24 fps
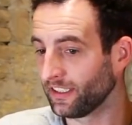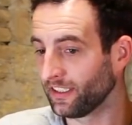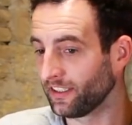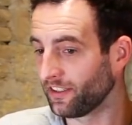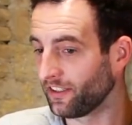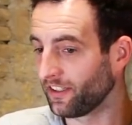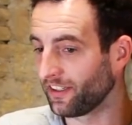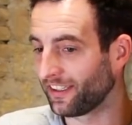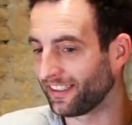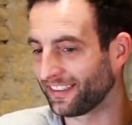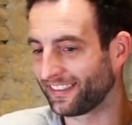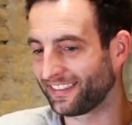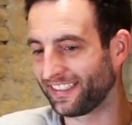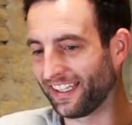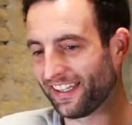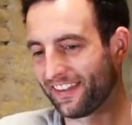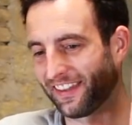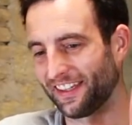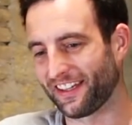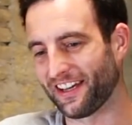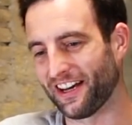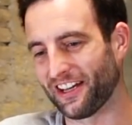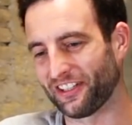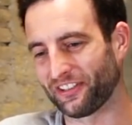You can see
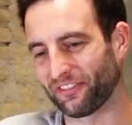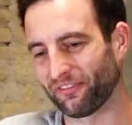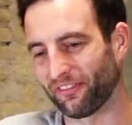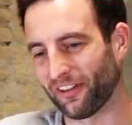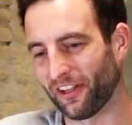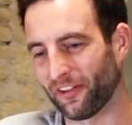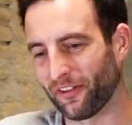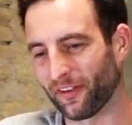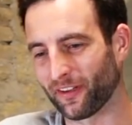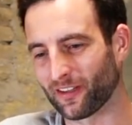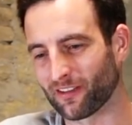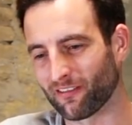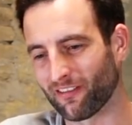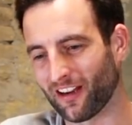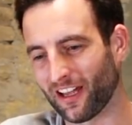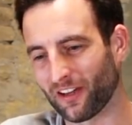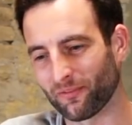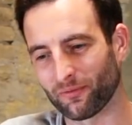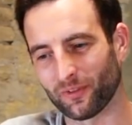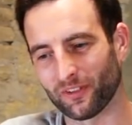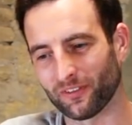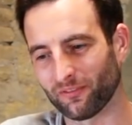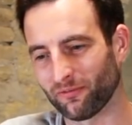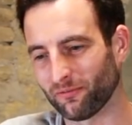the cars floating
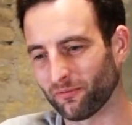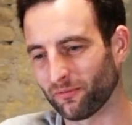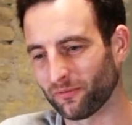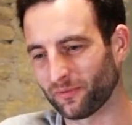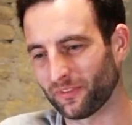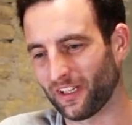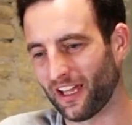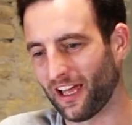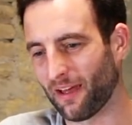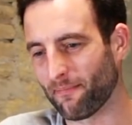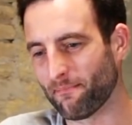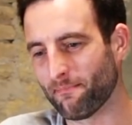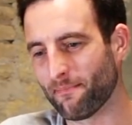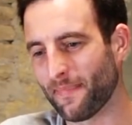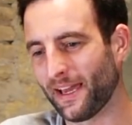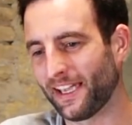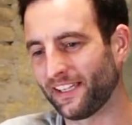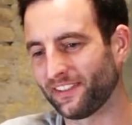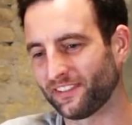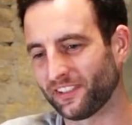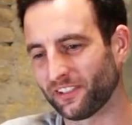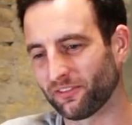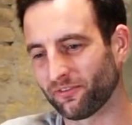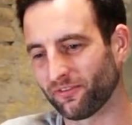around. What
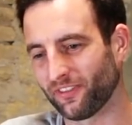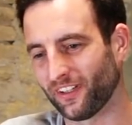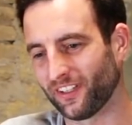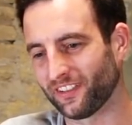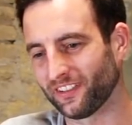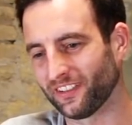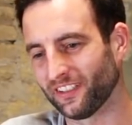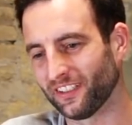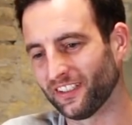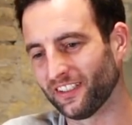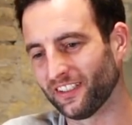amazing fun.